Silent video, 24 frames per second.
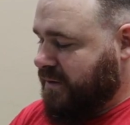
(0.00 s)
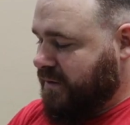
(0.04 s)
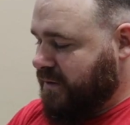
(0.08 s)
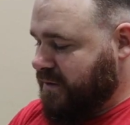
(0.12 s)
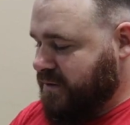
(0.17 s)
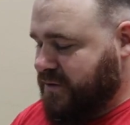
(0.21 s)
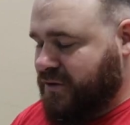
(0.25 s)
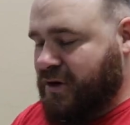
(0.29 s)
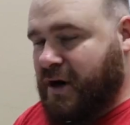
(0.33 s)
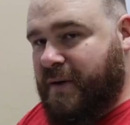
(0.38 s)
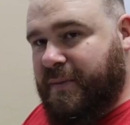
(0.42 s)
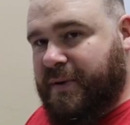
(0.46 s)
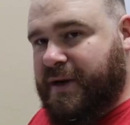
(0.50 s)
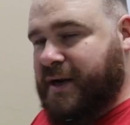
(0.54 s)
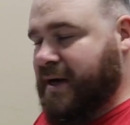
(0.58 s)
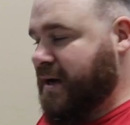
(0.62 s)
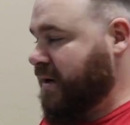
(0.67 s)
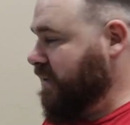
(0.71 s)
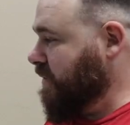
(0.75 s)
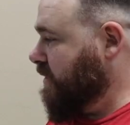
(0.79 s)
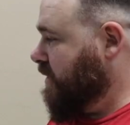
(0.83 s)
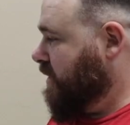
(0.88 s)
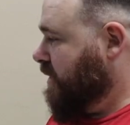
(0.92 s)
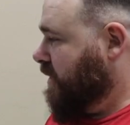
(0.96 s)
scrub it
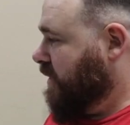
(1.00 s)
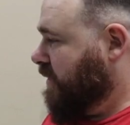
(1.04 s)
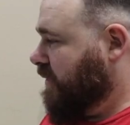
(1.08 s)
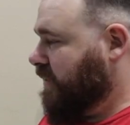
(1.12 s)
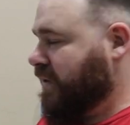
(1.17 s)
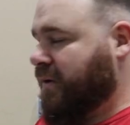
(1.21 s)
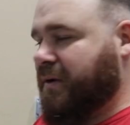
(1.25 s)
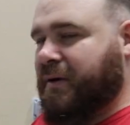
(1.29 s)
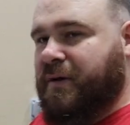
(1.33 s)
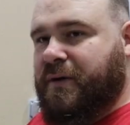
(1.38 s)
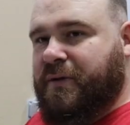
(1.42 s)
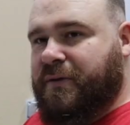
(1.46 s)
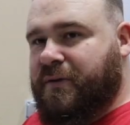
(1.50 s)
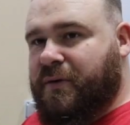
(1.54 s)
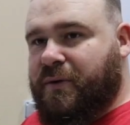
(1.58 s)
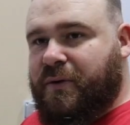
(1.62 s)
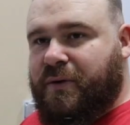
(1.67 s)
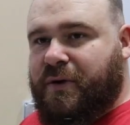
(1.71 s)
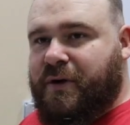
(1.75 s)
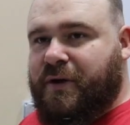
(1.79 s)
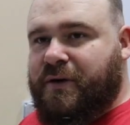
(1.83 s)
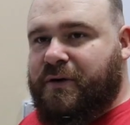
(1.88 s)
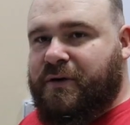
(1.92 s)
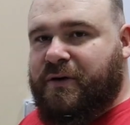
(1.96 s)
down,
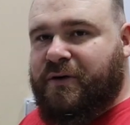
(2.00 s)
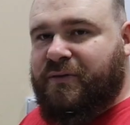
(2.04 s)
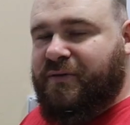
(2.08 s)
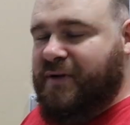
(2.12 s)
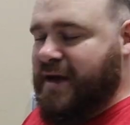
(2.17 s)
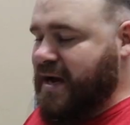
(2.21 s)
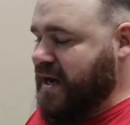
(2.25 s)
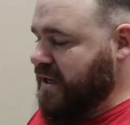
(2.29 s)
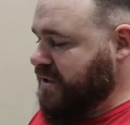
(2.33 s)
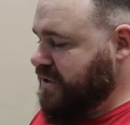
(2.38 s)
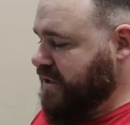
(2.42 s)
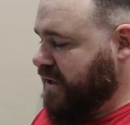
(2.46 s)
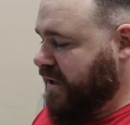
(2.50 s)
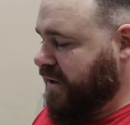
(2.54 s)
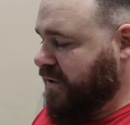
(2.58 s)
throw it under the flash.